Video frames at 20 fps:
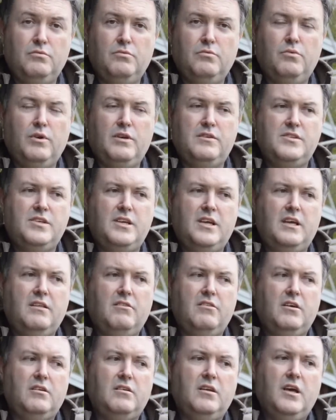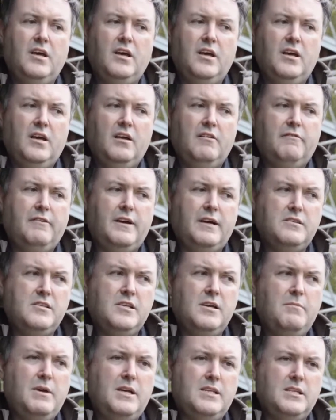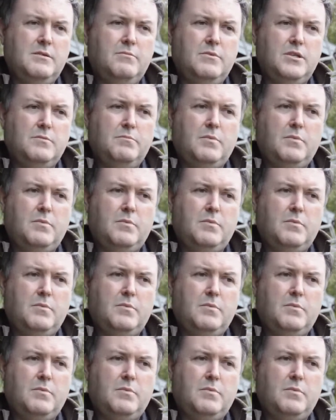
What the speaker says: We're seeing that, in fact, some estimates